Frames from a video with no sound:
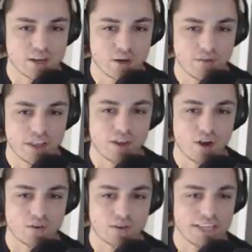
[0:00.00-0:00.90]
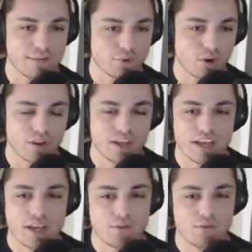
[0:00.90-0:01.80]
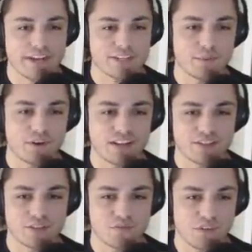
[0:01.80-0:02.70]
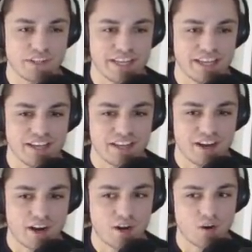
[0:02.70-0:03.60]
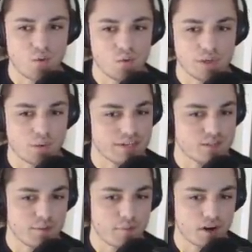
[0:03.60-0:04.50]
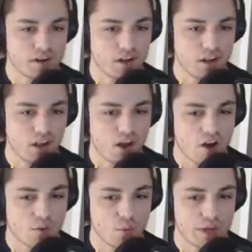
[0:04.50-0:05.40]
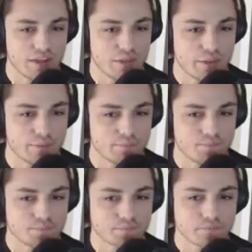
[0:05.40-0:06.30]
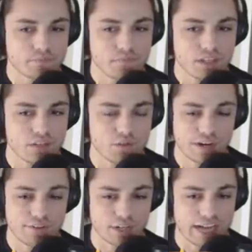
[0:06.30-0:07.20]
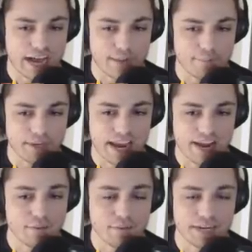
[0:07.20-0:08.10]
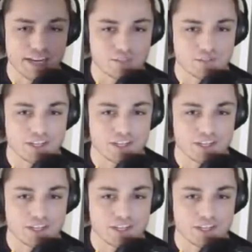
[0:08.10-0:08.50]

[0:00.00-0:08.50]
over that long relief role. Reyes Moronta's really our only question mark, along with Trevor Gott, but everybody else